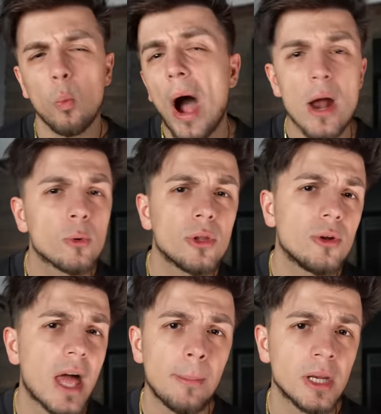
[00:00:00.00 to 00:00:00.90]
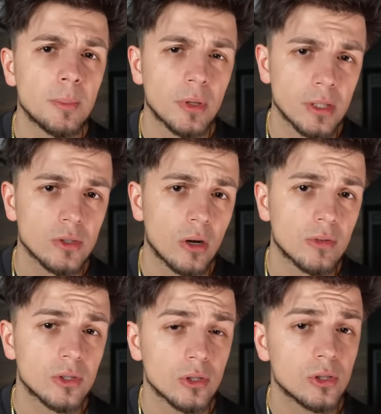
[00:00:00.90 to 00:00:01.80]
Why were there that many police
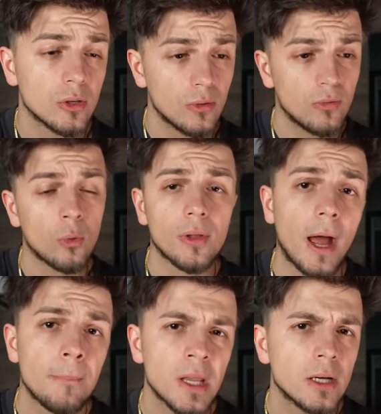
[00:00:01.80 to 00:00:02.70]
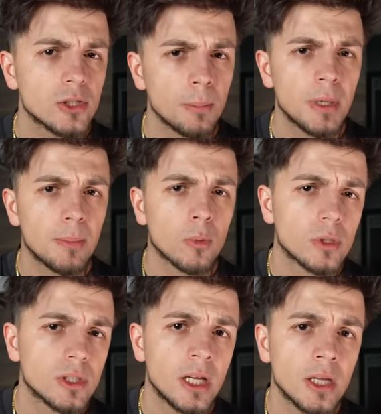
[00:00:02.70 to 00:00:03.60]
officers for that? Some people
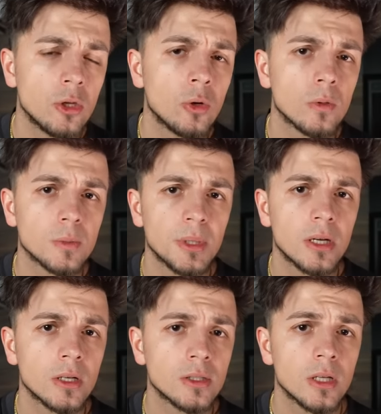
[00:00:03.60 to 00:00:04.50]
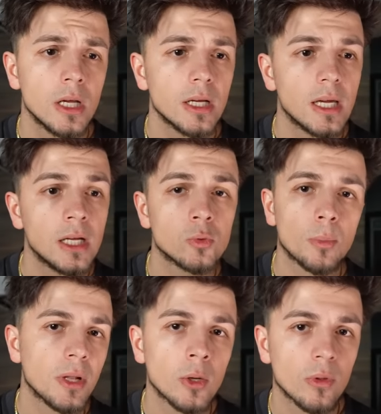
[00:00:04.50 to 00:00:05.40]
were saying, you know, it was because kids
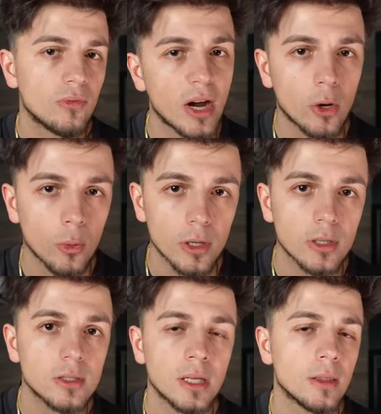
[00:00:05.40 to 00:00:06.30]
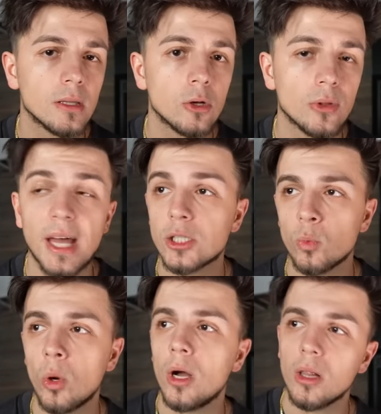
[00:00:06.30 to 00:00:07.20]
were playing with fireworks, and you know, that's
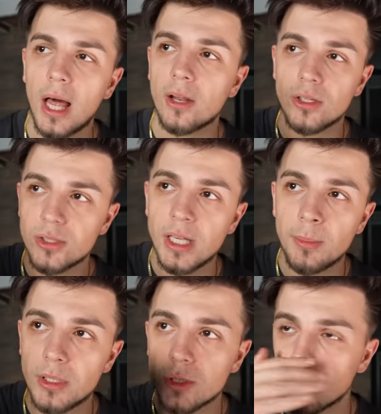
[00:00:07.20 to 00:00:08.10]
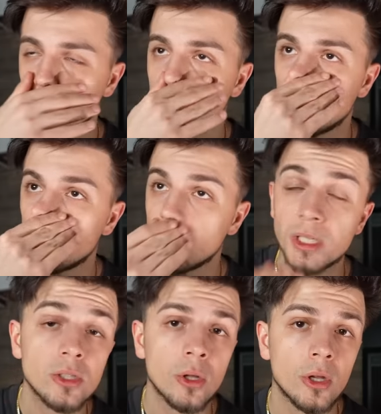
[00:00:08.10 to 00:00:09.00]
what a lot of the statements were
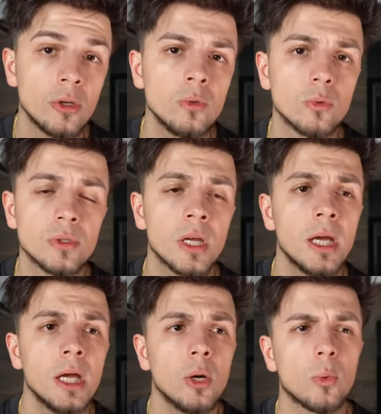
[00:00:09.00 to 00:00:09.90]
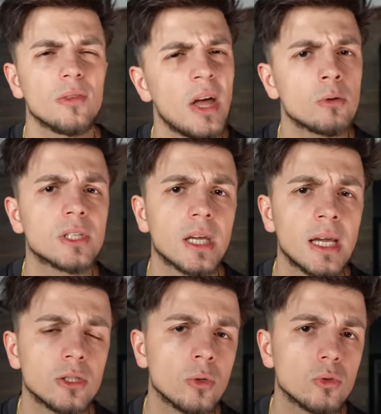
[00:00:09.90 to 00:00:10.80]
released on the news. Well, if that was the
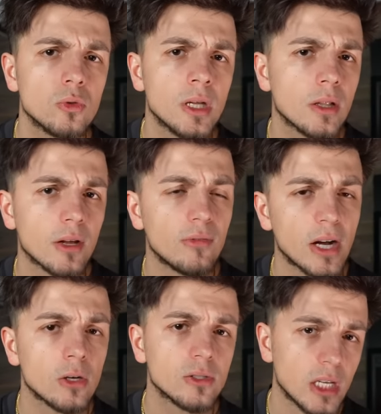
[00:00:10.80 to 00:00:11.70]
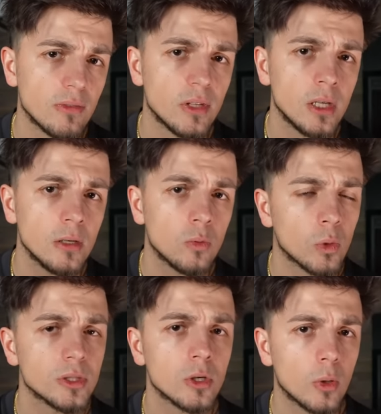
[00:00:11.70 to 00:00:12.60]
case, don't you think like fire safety
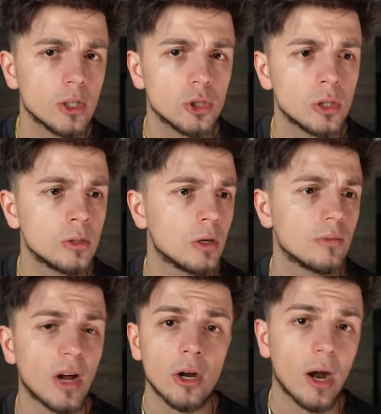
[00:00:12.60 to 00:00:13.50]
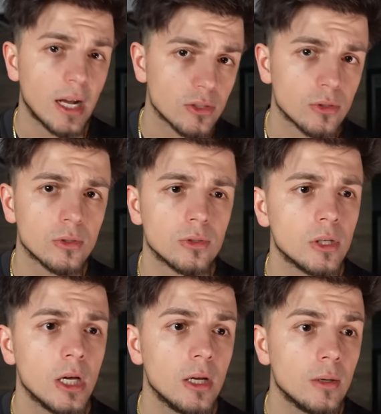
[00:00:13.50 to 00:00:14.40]
was in question, fire
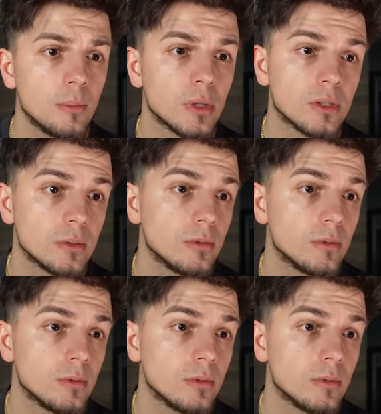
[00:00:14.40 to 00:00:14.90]
hazards, but